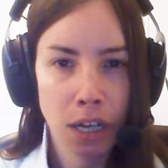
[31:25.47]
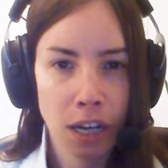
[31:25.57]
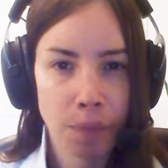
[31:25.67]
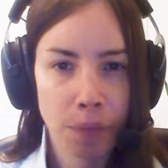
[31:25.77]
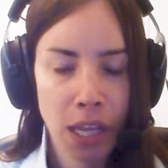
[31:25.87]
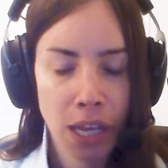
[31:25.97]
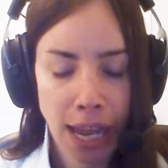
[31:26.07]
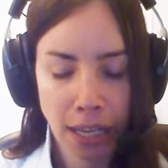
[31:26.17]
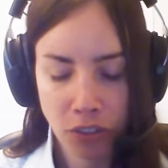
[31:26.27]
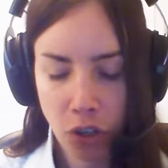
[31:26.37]

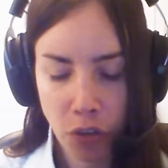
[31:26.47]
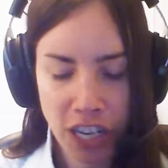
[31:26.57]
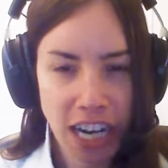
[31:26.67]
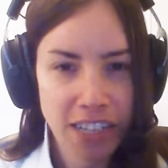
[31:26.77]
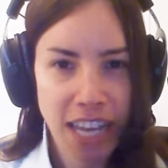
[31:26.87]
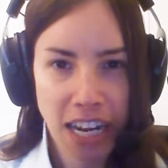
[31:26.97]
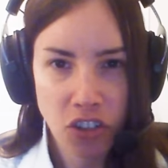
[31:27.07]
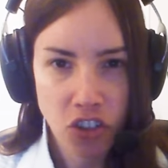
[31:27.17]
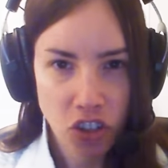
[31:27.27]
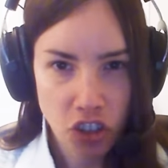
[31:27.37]
And so the United
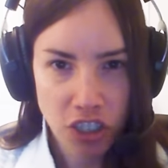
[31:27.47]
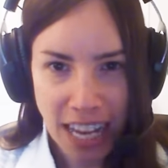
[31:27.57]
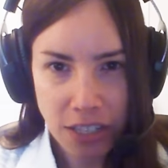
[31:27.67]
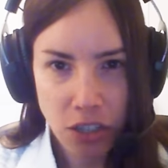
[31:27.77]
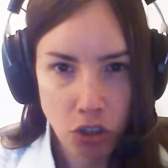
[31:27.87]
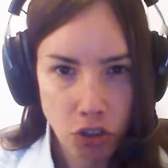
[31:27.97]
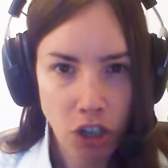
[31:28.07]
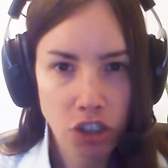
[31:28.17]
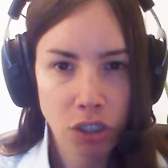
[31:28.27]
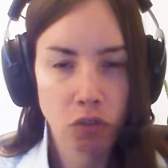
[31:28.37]
States is just set to
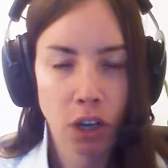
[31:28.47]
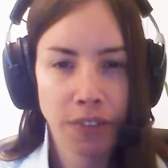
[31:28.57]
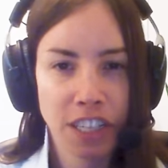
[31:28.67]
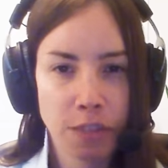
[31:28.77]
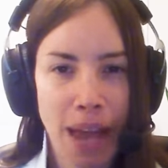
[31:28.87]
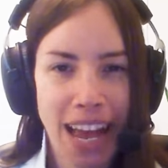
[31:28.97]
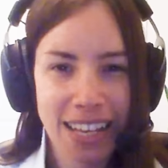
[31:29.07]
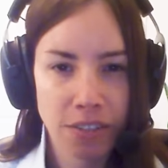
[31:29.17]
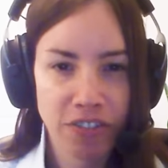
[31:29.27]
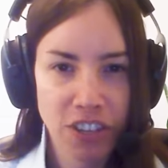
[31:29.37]
structurally run these
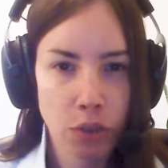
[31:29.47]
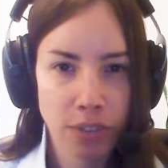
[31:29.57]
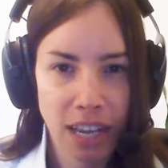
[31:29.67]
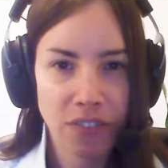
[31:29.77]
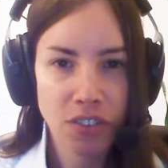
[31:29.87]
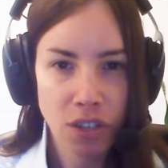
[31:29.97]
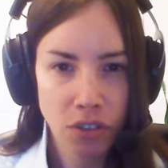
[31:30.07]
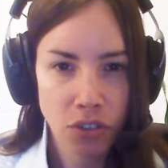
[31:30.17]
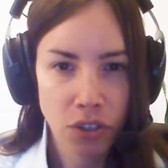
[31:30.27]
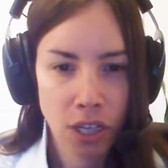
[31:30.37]
massive fiscal
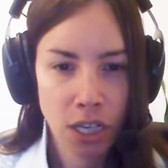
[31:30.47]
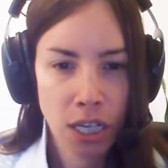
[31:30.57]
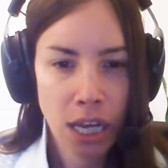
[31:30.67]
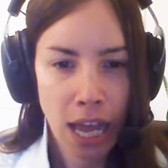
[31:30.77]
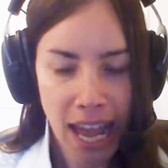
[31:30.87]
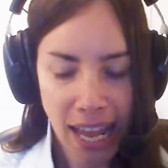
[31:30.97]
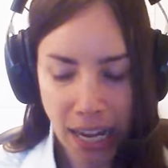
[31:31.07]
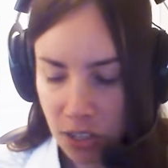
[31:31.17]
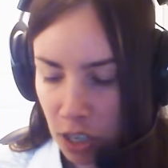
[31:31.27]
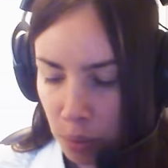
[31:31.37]
deficits.
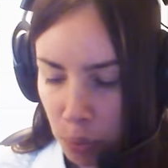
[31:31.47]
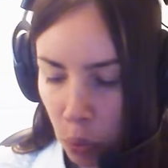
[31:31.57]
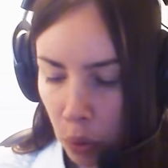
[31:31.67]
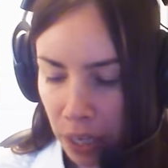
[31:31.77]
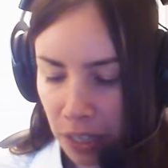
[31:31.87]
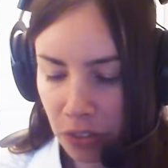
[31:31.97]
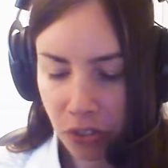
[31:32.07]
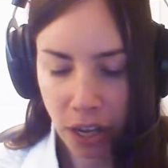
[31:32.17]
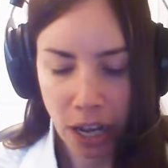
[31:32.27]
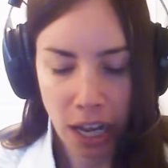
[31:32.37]
And at some
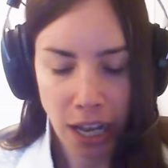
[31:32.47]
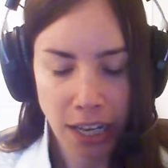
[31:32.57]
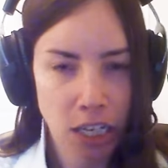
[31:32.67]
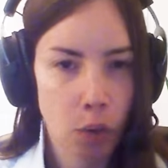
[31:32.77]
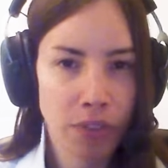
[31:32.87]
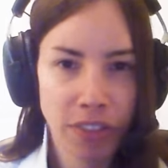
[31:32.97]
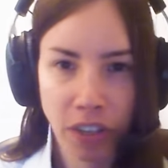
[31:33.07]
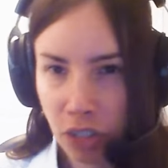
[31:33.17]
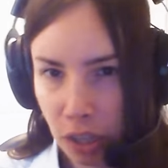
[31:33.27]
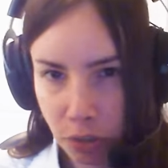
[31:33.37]
point, you know, when
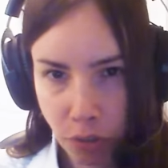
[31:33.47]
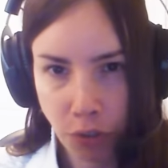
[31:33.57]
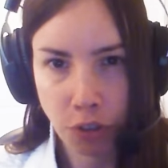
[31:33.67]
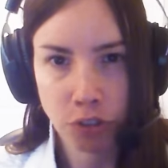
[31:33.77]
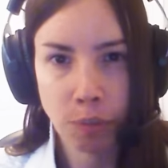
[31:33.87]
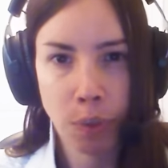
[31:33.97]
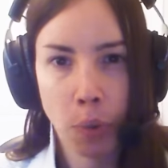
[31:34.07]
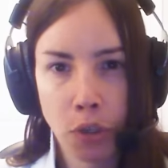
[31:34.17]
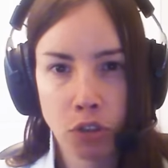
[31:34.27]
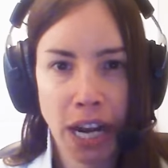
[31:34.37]
things like the reverse
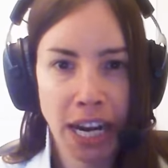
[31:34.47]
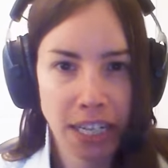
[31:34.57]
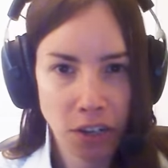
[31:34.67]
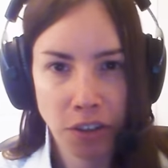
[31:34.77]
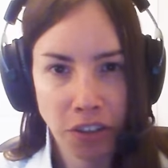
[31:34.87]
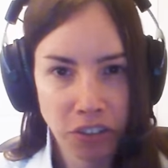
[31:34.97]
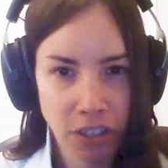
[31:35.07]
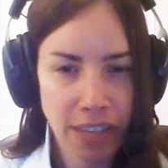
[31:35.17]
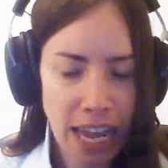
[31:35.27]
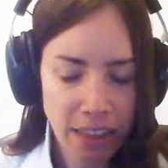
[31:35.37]
repo were drained and other things
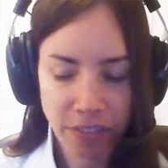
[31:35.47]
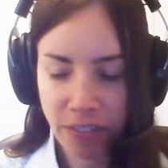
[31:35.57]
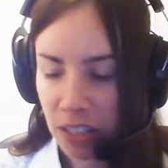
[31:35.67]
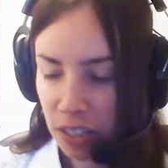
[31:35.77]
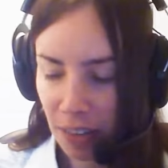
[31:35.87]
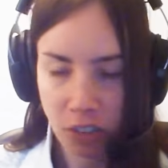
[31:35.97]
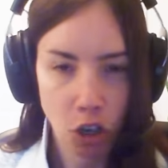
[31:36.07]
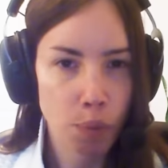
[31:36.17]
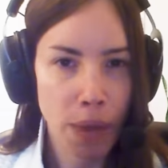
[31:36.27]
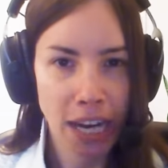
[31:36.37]
like that, the Fed's going to have to
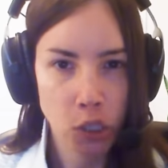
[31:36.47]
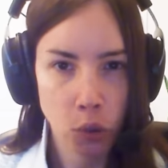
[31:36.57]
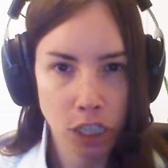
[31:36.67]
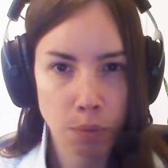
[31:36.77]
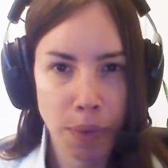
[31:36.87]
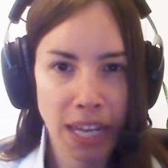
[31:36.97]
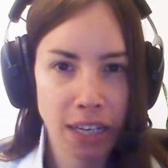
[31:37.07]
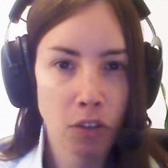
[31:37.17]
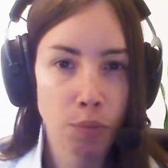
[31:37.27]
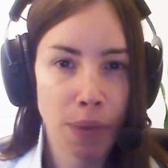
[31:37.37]
go back to
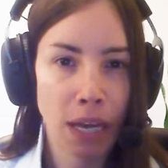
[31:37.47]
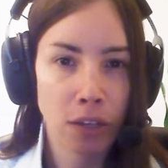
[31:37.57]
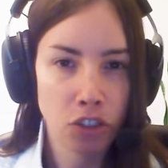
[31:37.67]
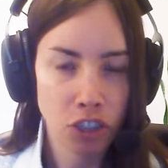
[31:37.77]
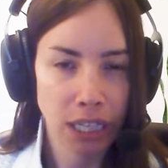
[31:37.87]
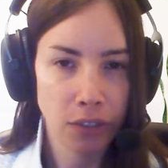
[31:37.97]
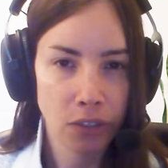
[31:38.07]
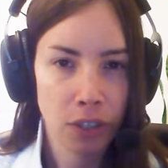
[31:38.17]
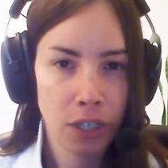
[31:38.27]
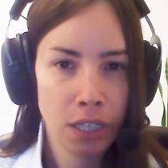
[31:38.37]
expanding their balance
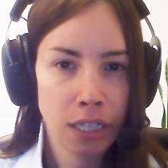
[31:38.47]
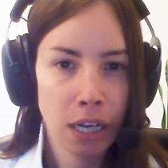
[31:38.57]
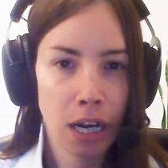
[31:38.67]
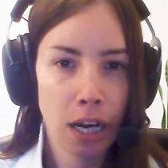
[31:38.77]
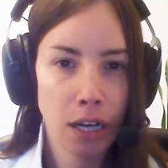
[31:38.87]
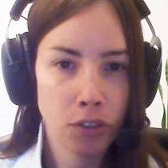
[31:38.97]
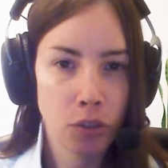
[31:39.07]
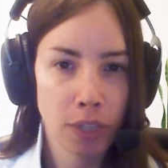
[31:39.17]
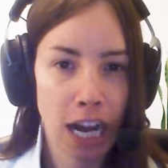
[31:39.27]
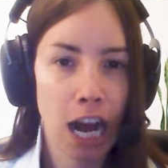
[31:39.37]
sheet
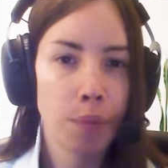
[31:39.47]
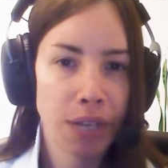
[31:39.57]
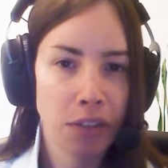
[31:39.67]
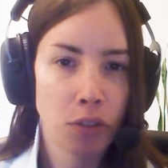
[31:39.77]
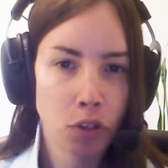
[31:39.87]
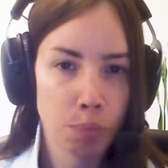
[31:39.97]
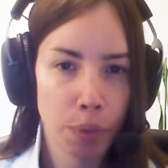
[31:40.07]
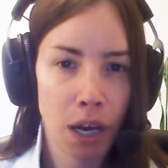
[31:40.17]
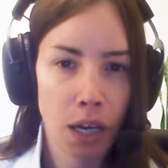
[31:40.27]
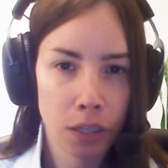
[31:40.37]
to accommodate those
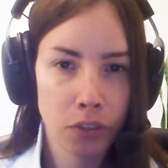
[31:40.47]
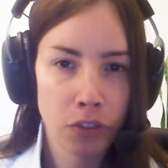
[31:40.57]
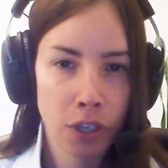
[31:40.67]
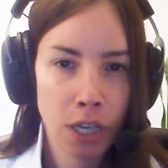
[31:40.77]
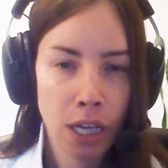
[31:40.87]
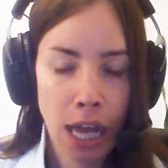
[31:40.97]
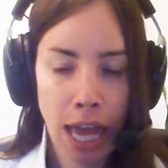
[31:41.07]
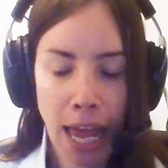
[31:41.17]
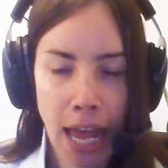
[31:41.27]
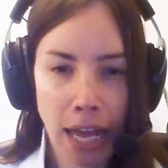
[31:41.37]
bonds.
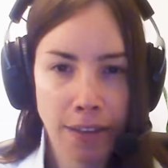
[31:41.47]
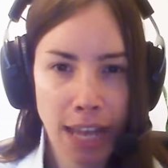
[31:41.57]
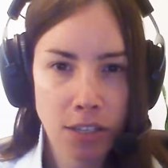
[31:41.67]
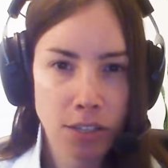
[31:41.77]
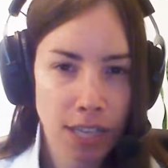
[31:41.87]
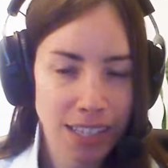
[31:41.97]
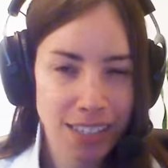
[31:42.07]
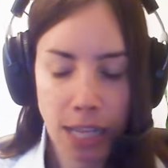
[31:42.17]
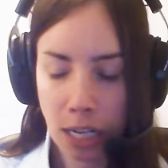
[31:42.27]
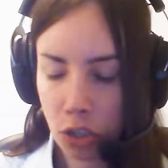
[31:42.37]
And
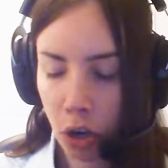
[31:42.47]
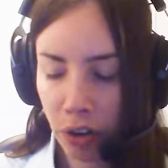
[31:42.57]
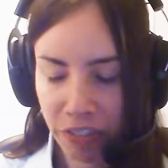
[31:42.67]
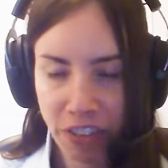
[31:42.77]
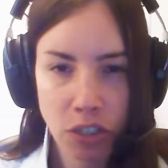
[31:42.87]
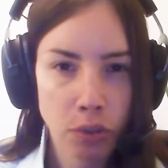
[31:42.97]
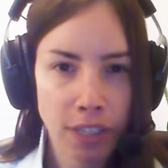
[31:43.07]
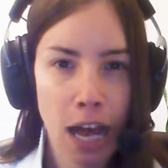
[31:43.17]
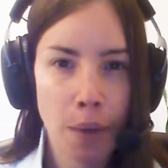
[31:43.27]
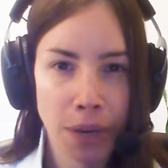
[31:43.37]
that's called fiscal
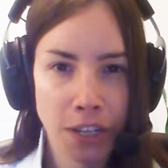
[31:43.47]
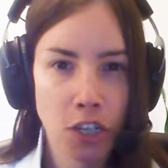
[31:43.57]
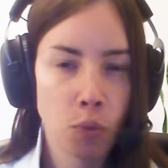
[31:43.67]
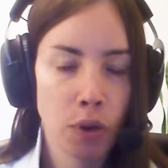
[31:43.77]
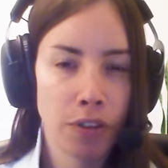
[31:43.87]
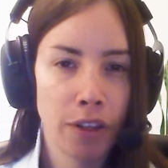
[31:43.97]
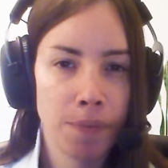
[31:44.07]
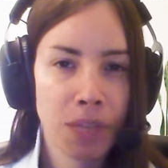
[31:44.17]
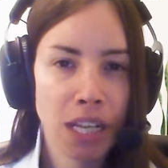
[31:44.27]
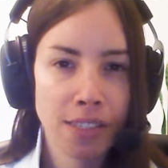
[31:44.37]
dominance. It's where
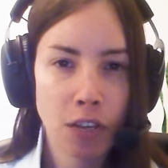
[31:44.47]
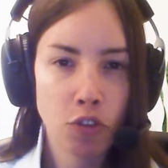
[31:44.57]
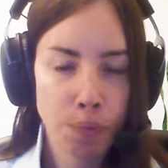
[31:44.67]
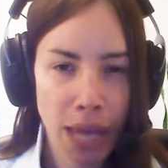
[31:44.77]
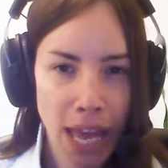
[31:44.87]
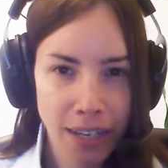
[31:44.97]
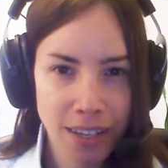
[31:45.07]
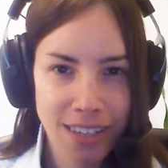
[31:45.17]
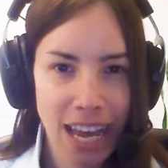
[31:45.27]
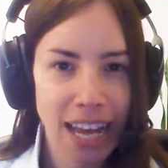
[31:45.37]
the central bank
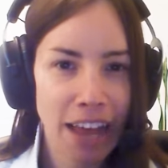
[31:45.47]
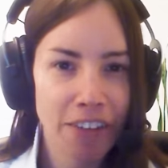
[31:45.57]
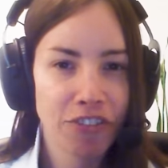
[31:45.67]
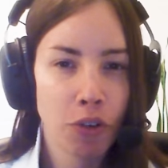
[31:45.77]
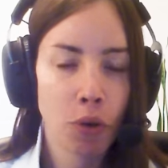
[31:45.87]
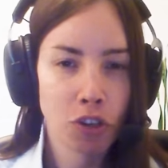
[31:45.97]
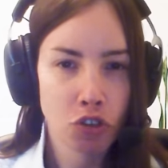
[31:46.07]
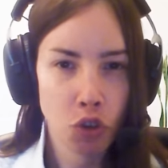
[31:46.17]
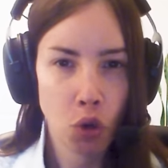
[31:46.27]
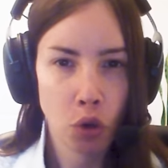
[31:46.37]
does not have full
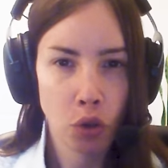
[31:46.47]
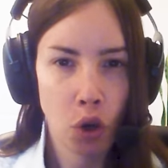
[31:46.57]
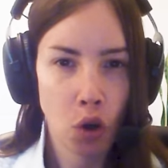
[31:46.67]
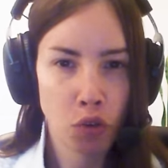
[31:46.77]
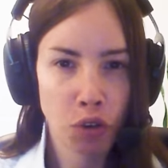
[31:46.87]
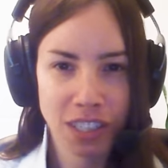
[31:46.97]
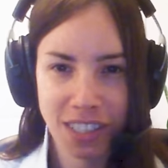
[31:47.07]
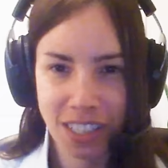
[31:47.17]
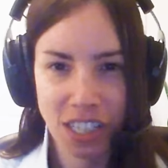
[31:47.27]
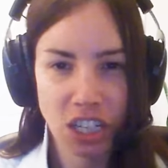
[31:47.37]
control over
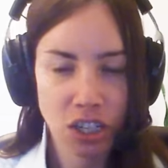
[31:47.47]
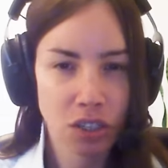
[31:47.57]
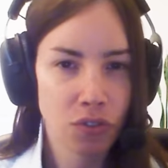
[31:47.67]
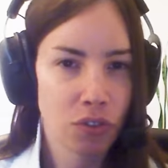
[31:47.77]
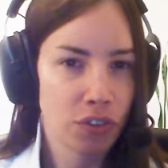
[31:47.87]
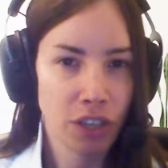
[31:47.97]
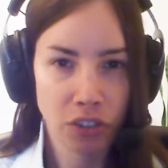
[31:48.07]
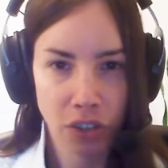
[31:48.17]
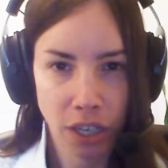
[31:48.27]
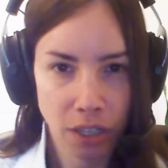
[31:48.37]
its decisions for
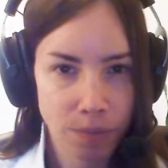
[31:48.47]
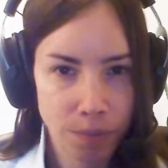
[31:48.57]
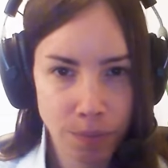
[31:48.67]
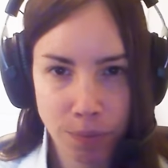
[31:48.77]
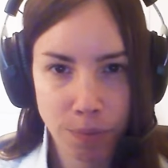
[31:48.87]
things like,